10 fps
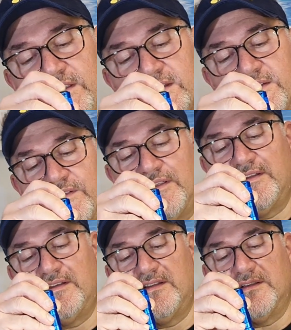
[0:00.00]

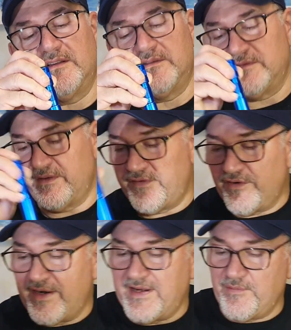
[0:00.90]
if
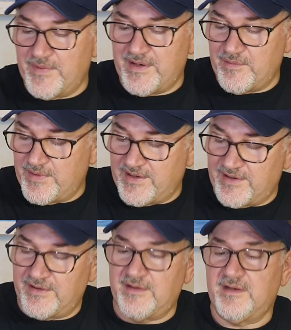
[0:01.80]
you're anywhere
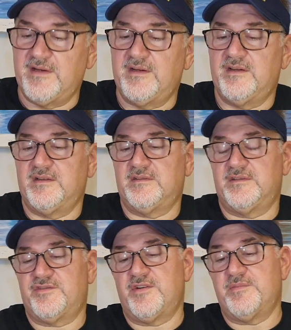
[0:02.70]
where
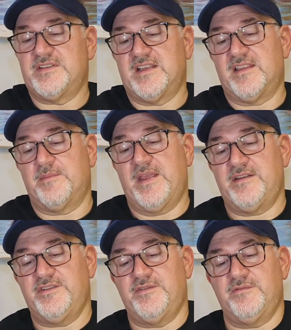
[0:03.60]
shrimp is on the
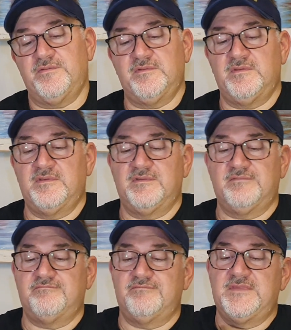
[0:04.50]
menu,
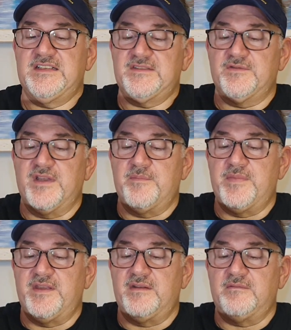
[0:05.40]
this will get
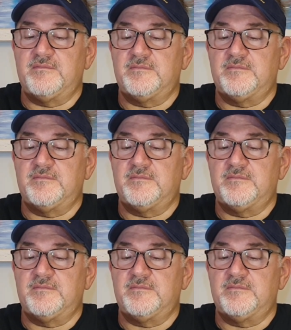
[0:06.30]
bit.